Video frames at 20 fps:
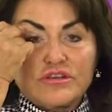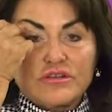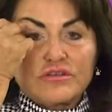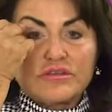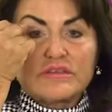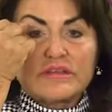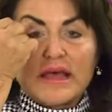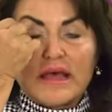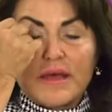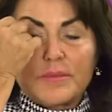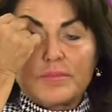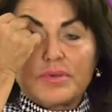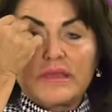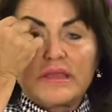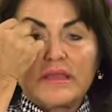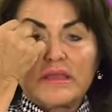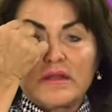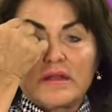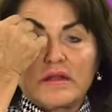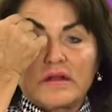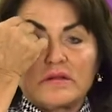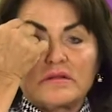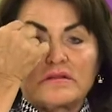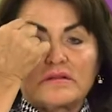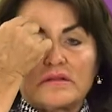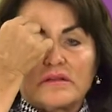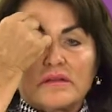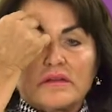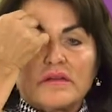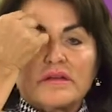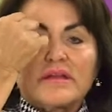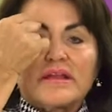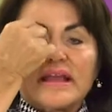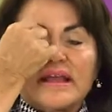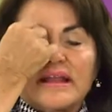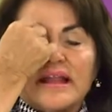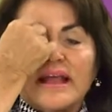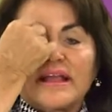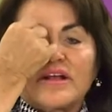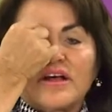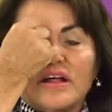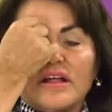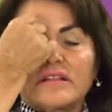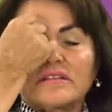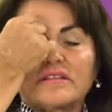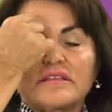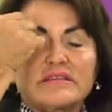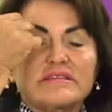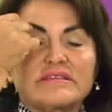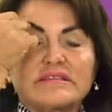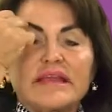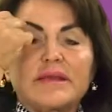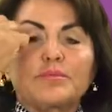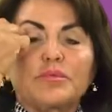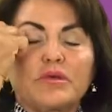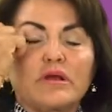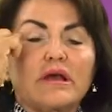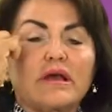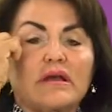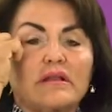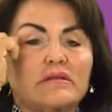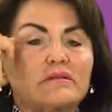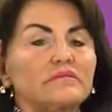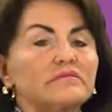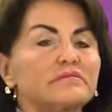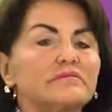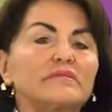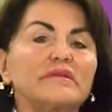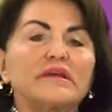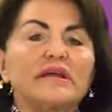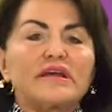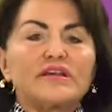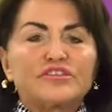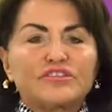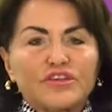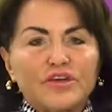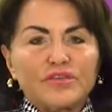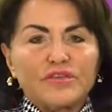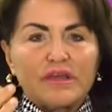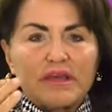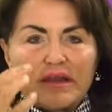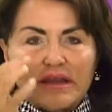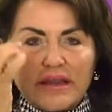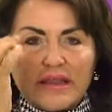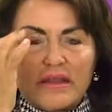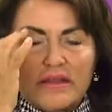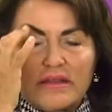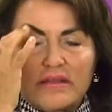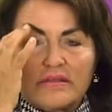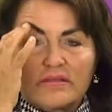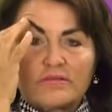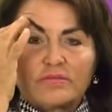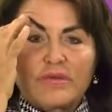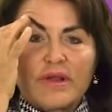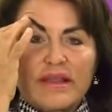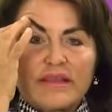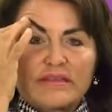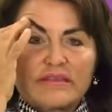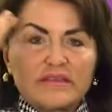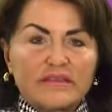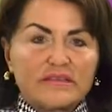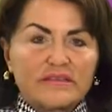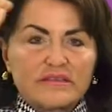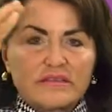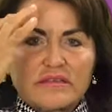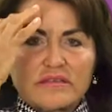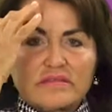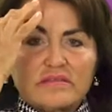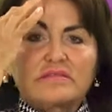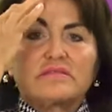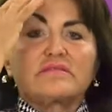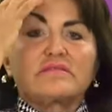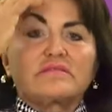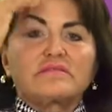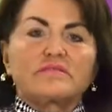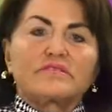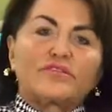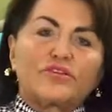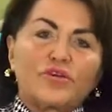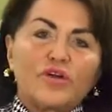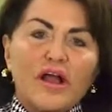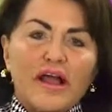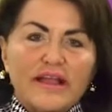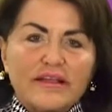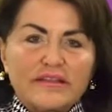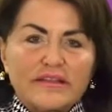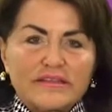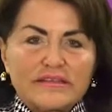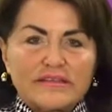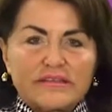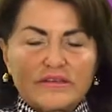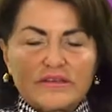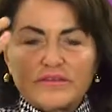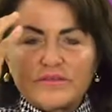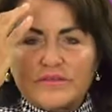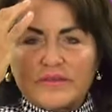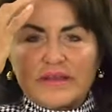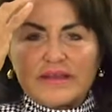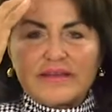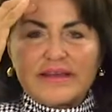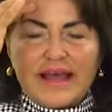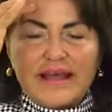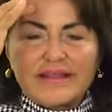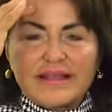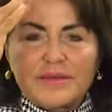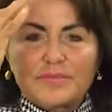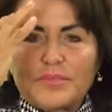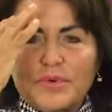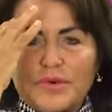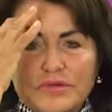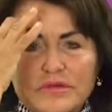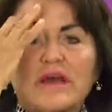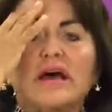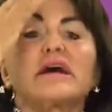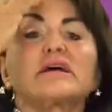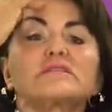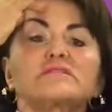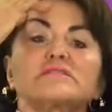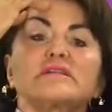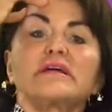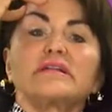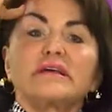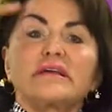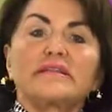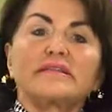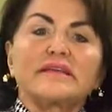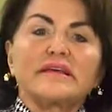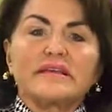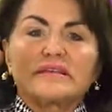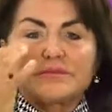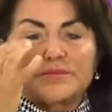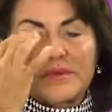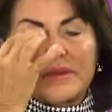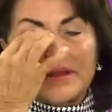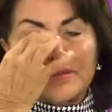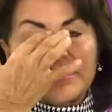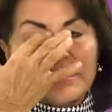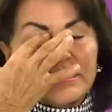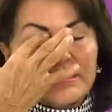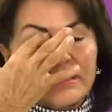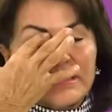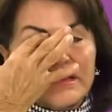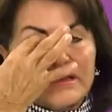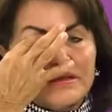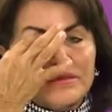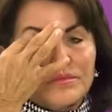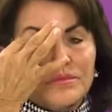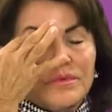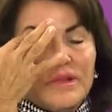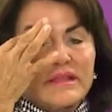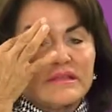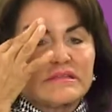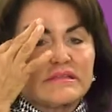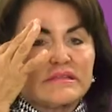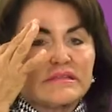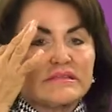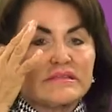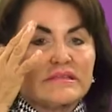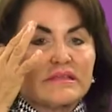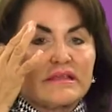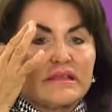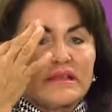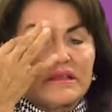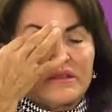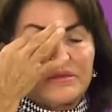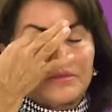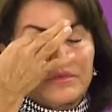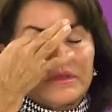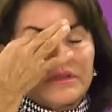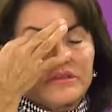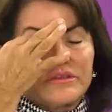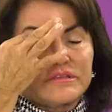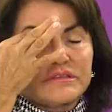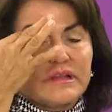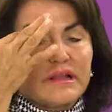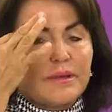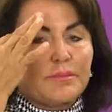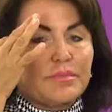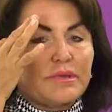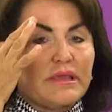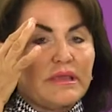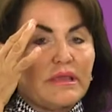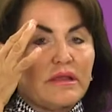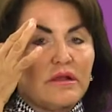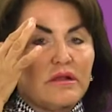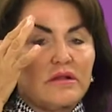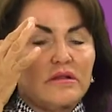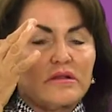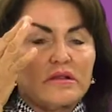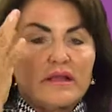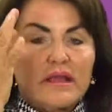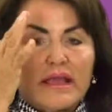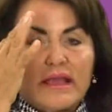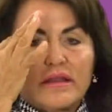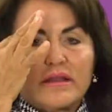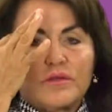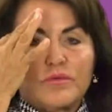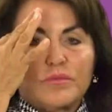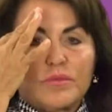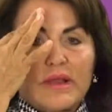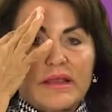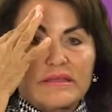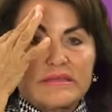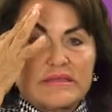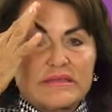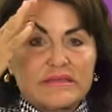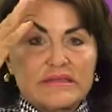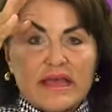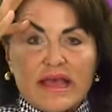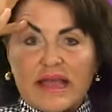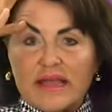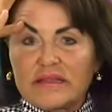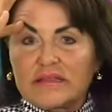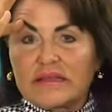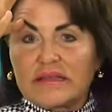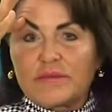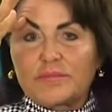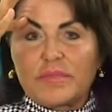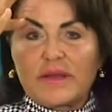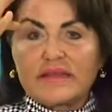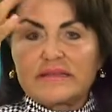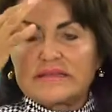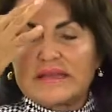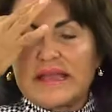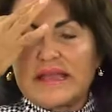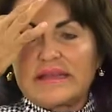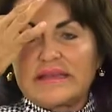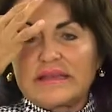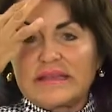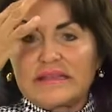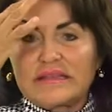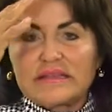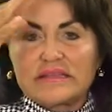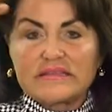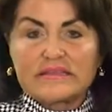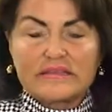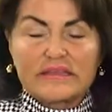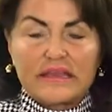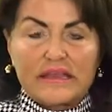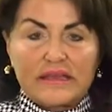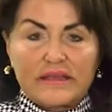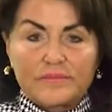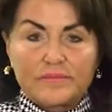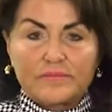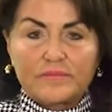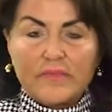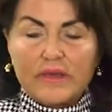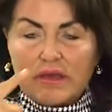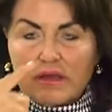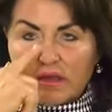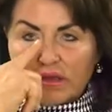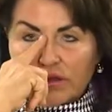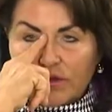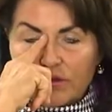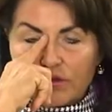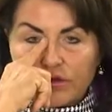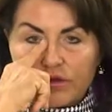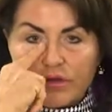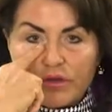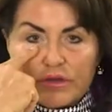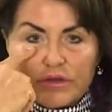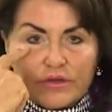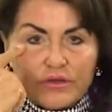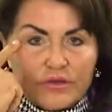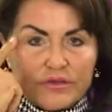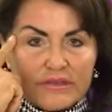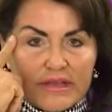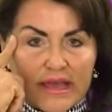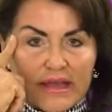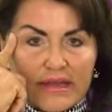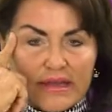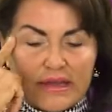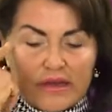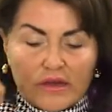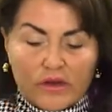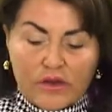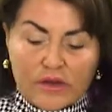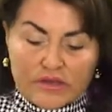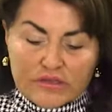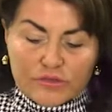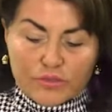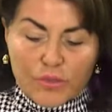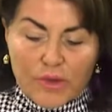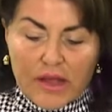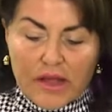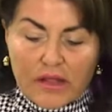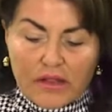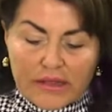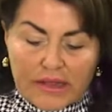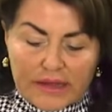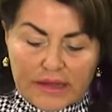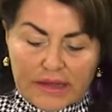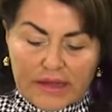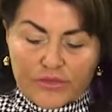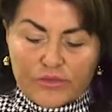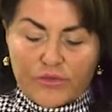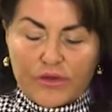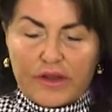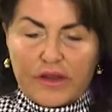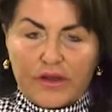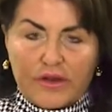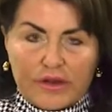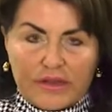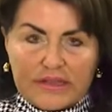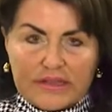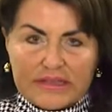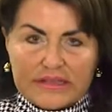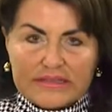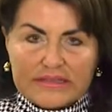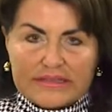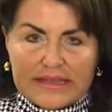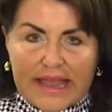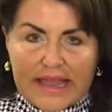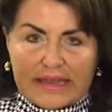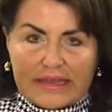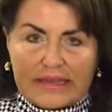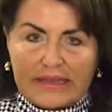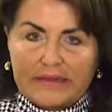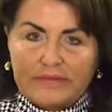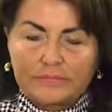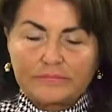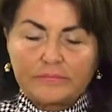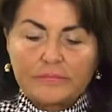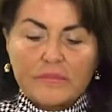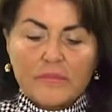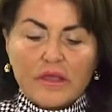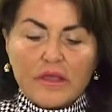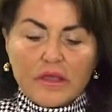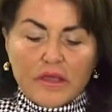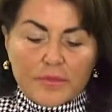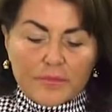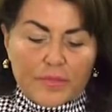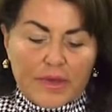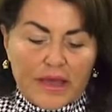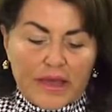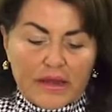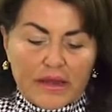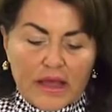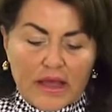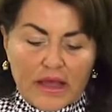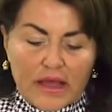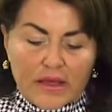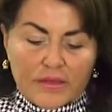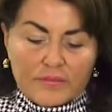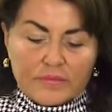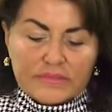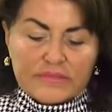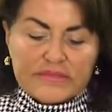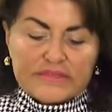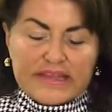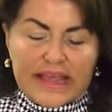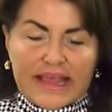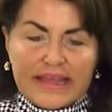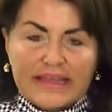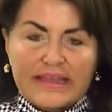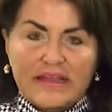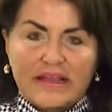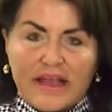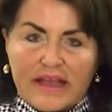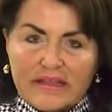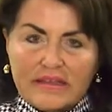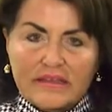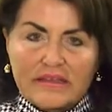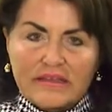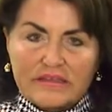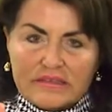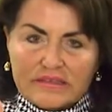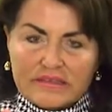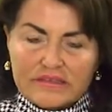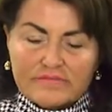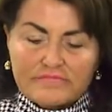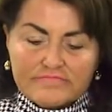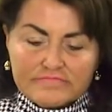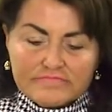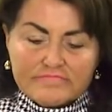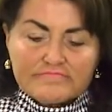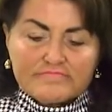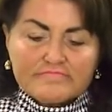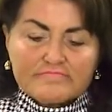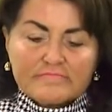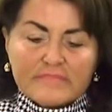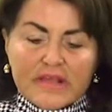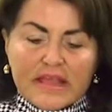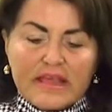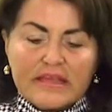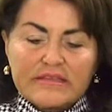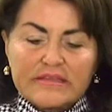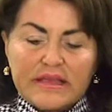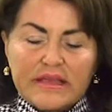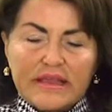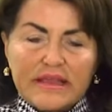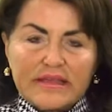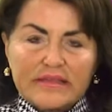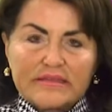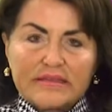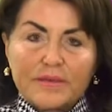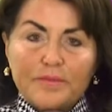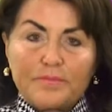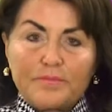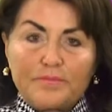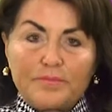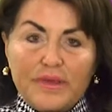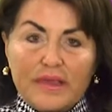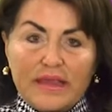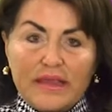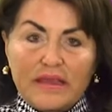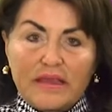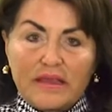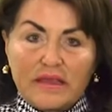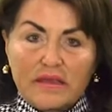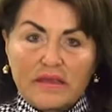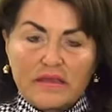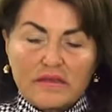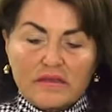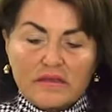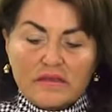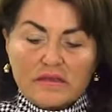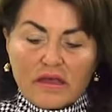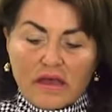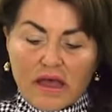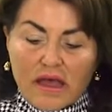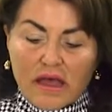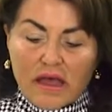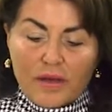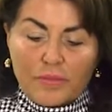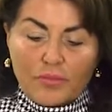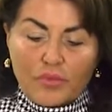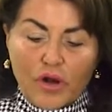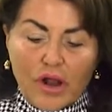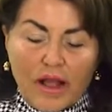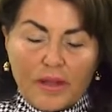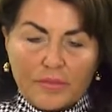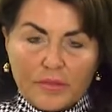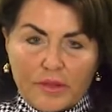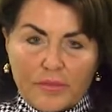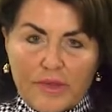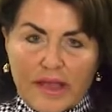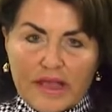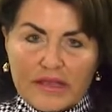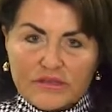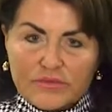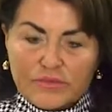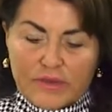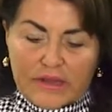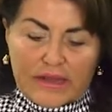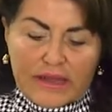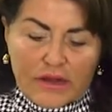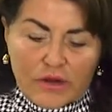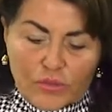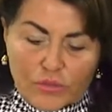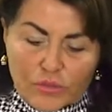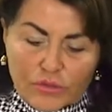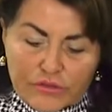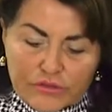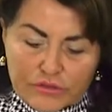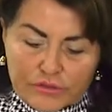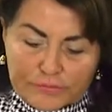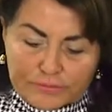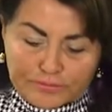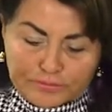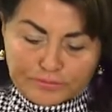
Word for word: used up here. And I call it the staple gun so that it raises your eyelids. It, not like Botox, not like this, but I mean, it raises, we use it up here and it raises the eyelid by tightening the skin. You, you can use that here as well, any other area that's sagging. But um, sagging eyelids is, is a big uh, problem as we get older.